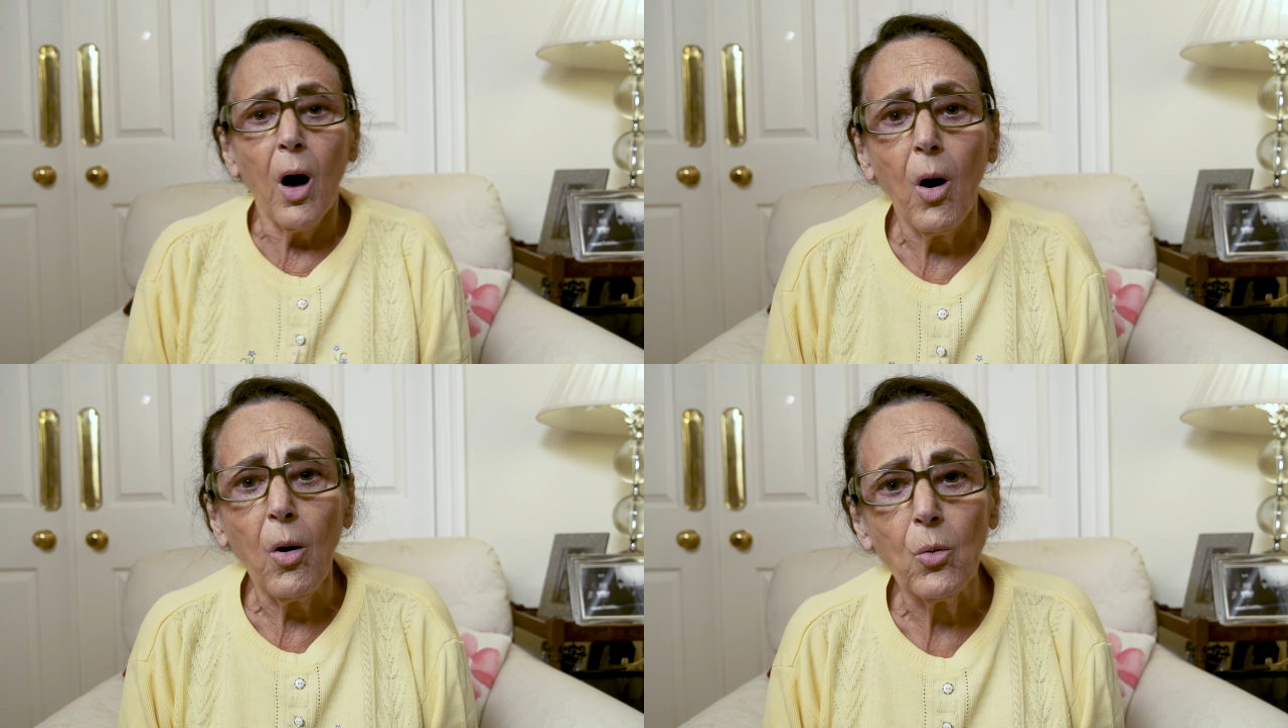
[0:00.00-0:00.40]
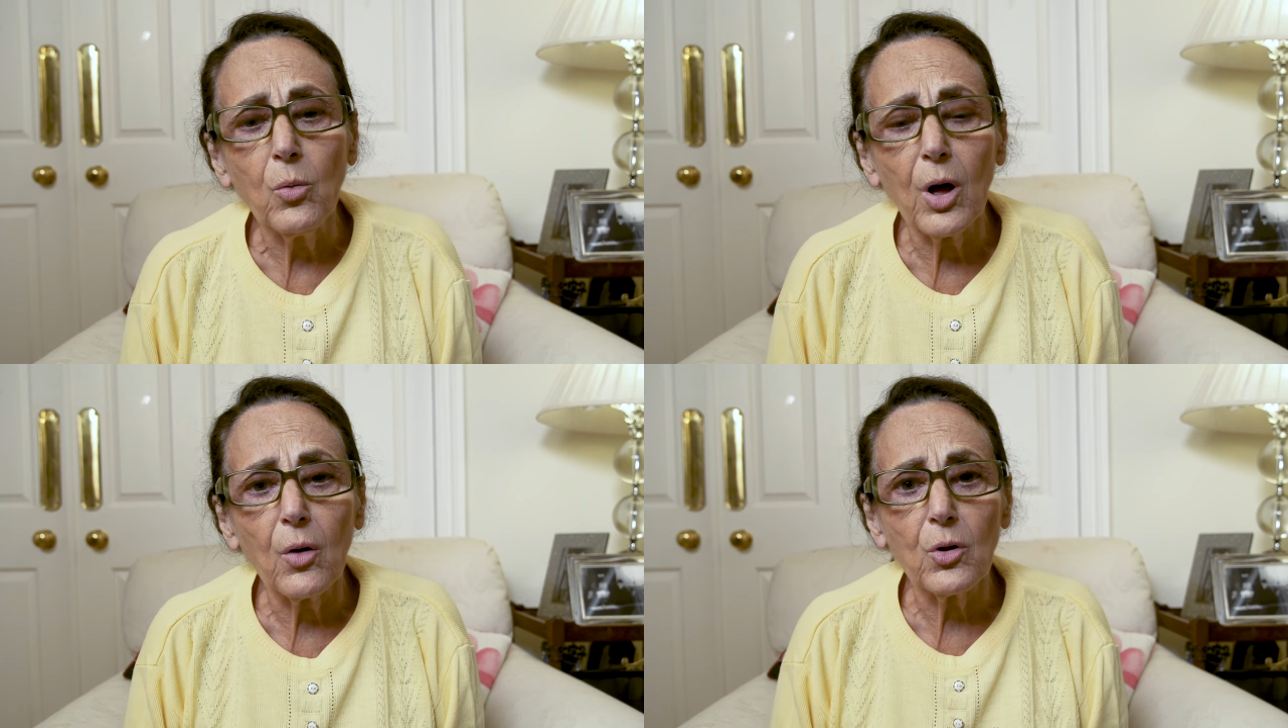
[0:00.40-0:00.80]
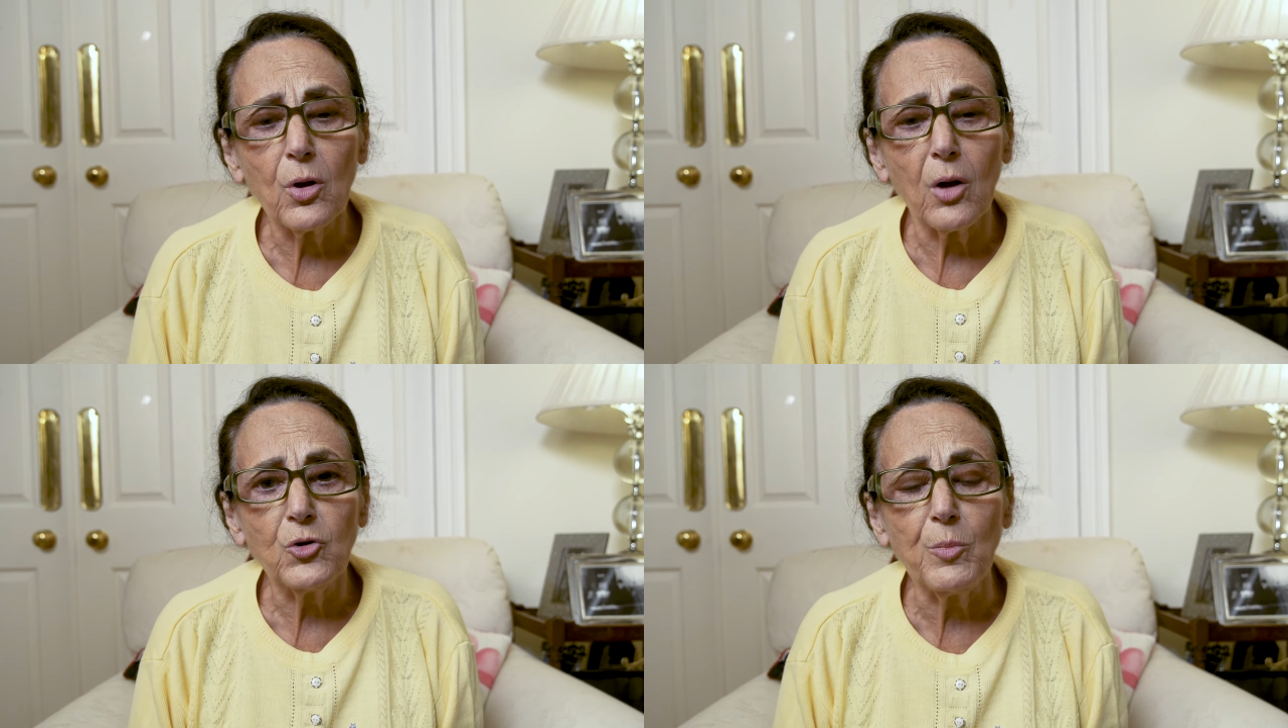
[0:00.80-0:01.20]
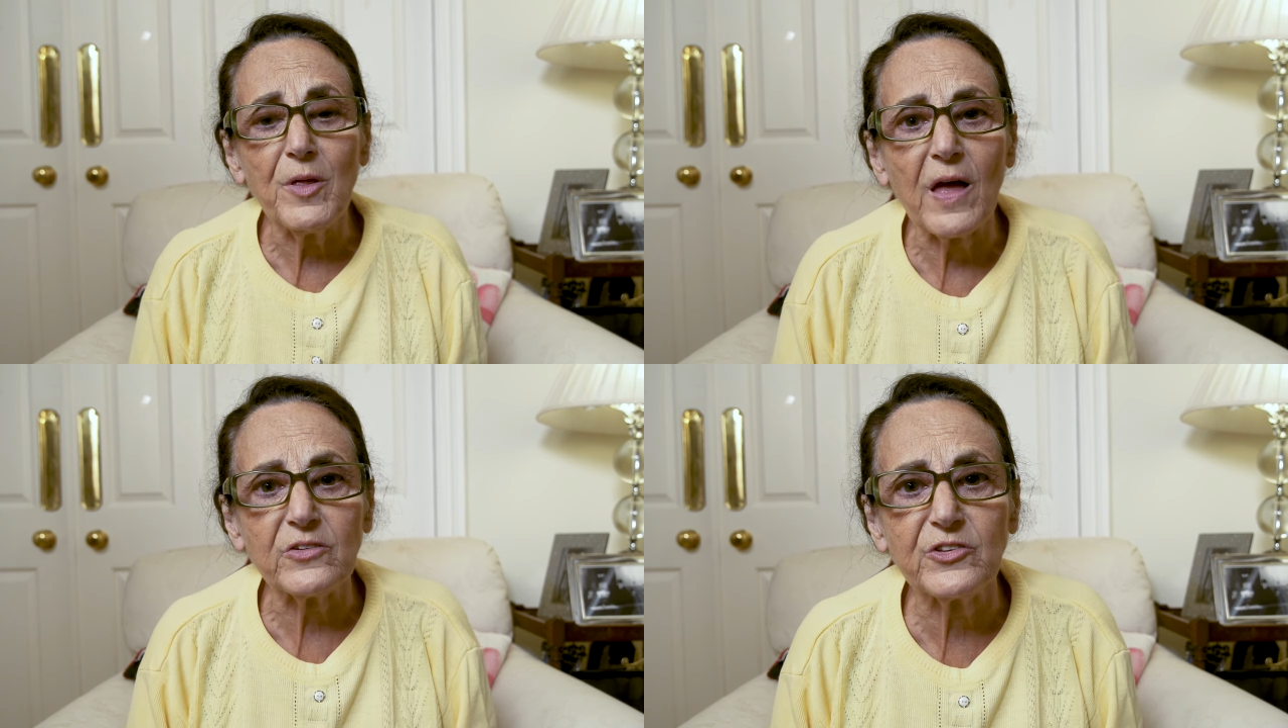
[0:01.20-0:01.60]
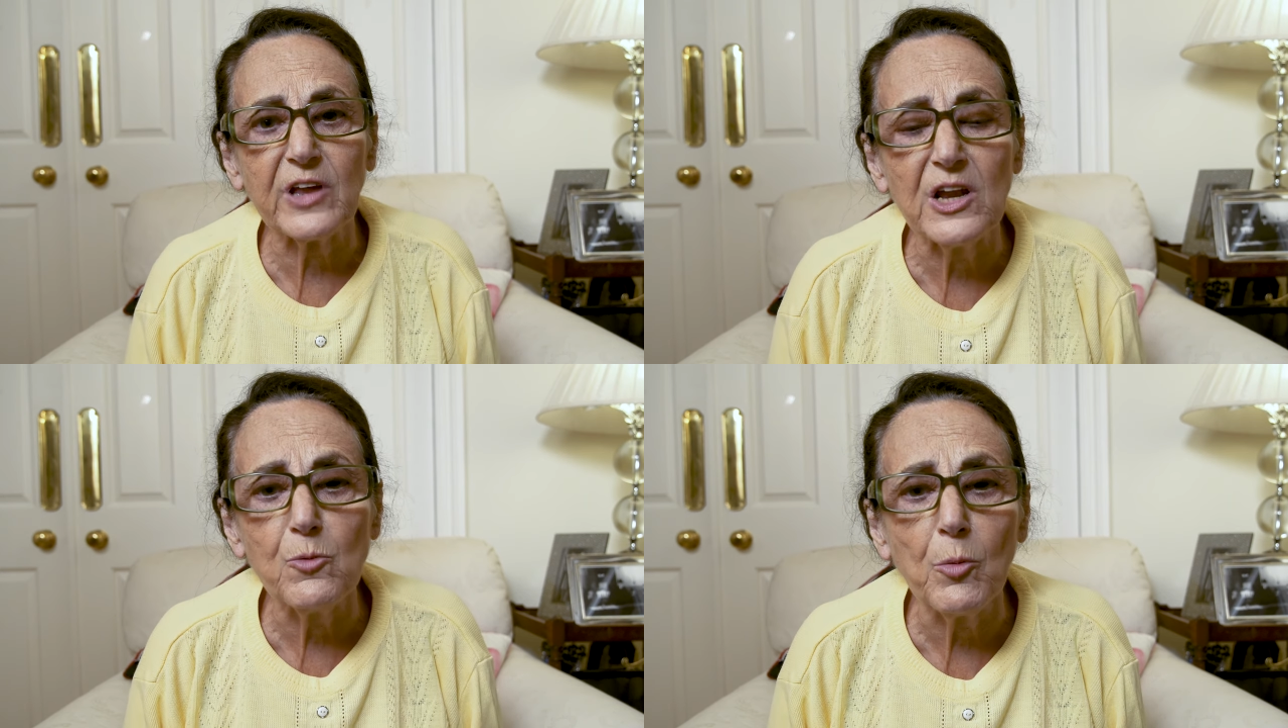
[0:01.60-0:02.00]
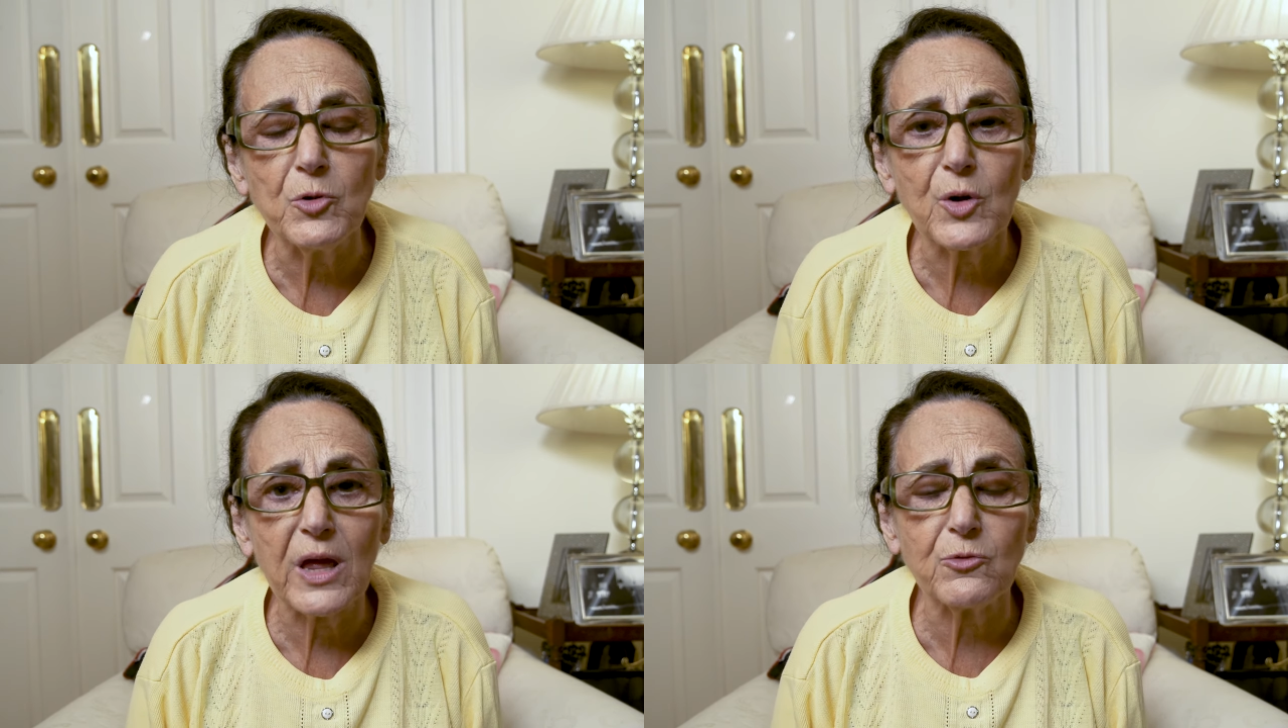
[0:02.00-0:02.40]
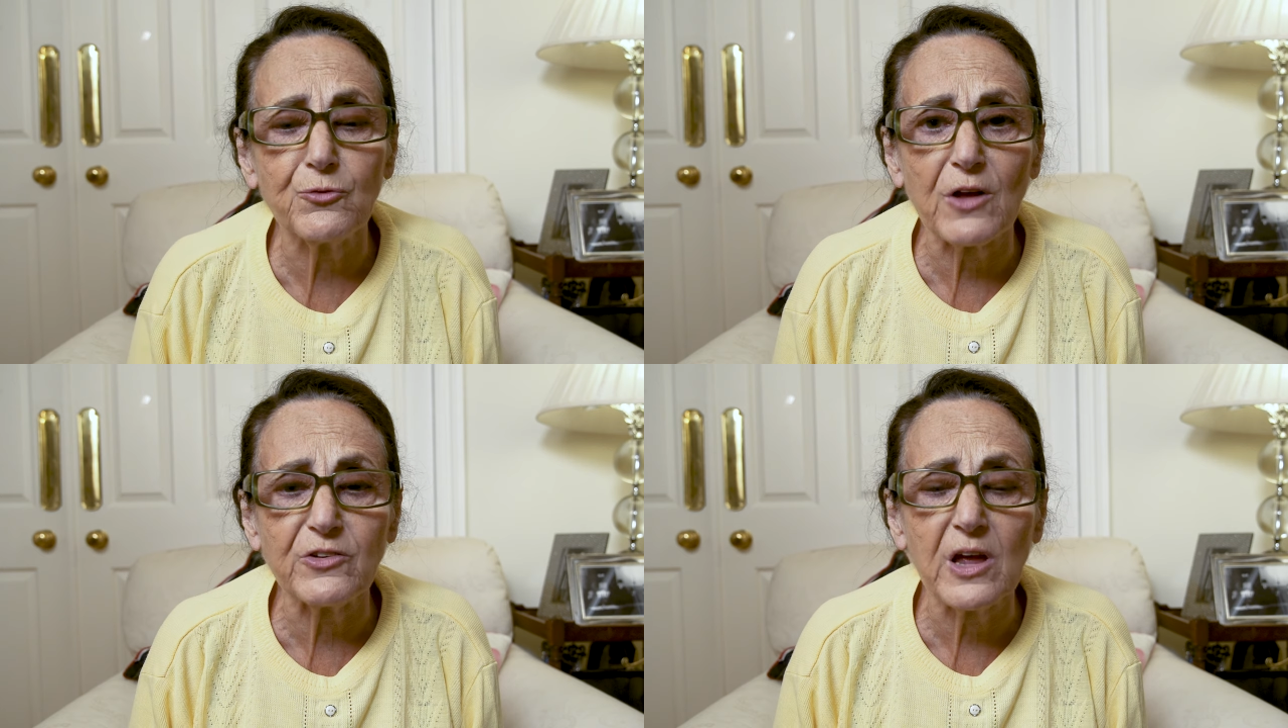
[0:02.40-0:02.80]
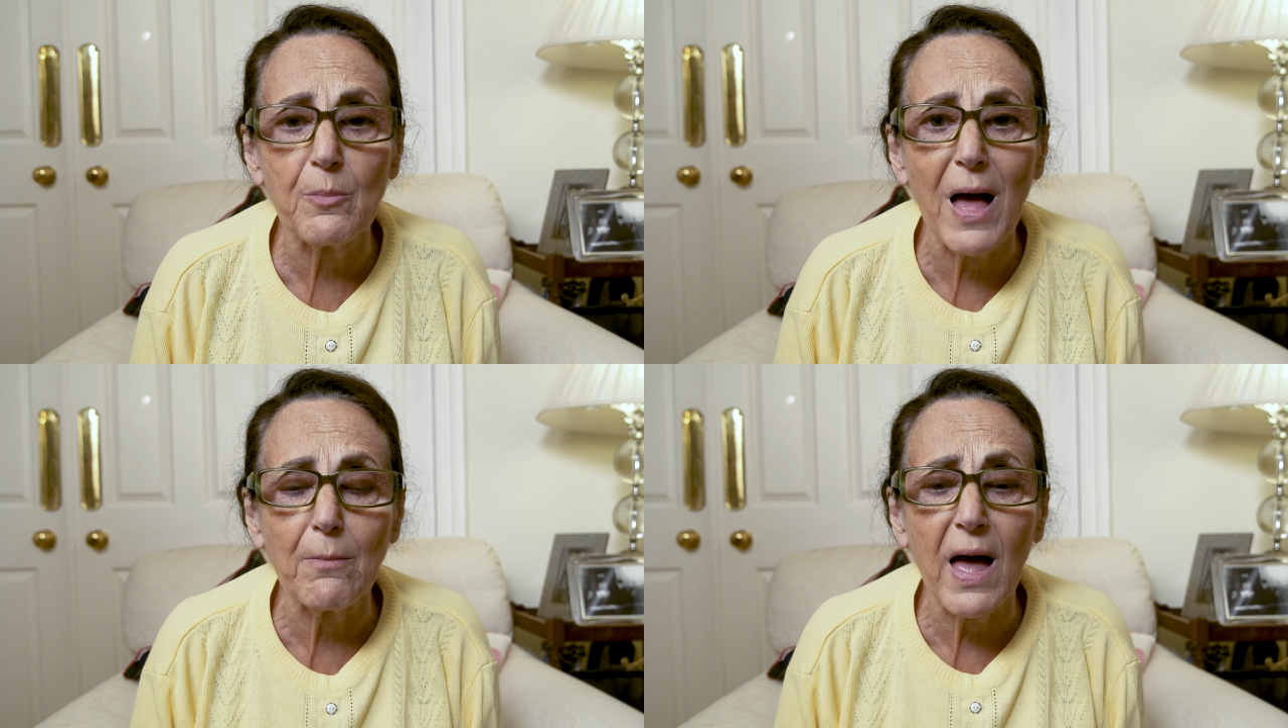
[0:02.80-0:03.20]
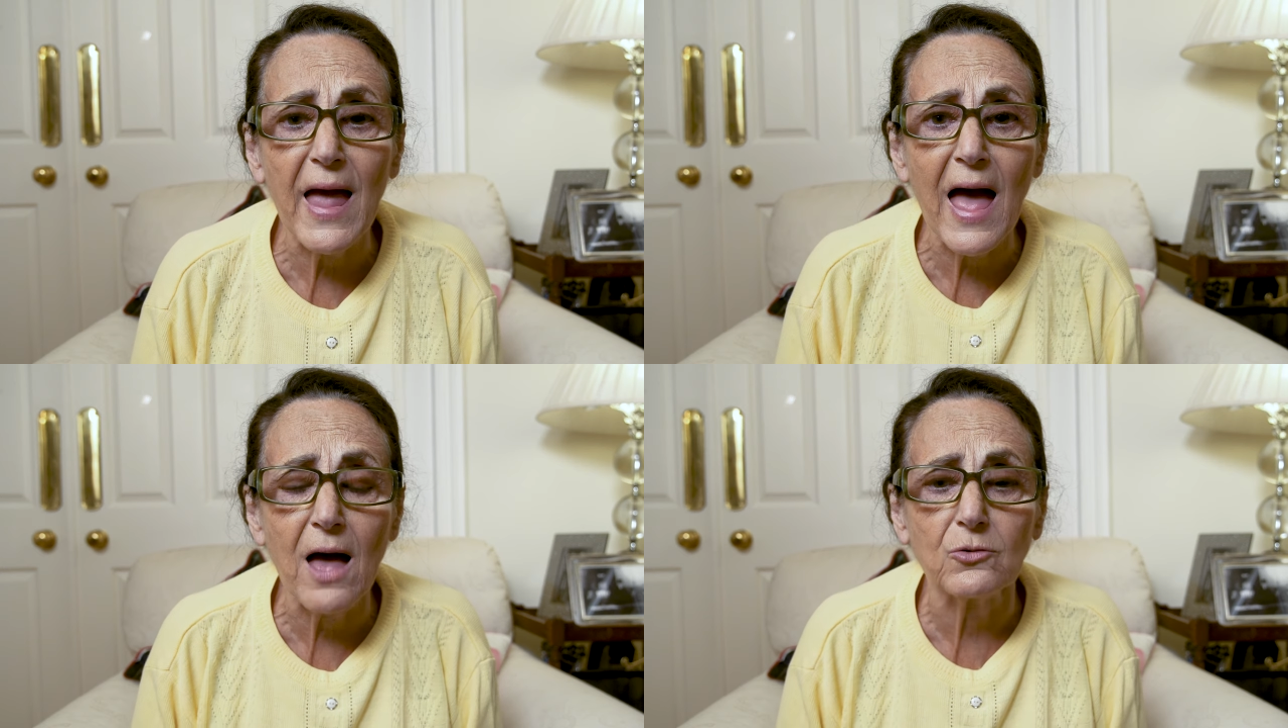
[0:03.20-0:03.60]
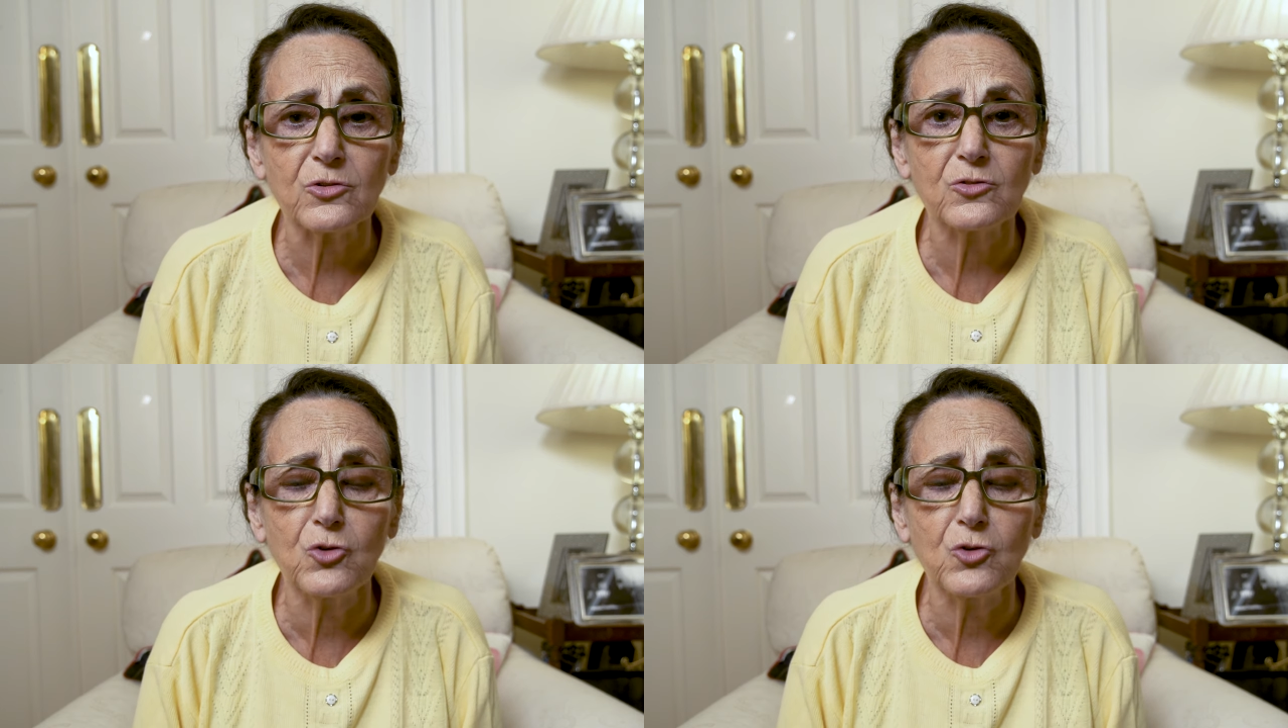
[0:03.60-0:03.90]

Oh, you mean that silly woman who keeps fussing about my house?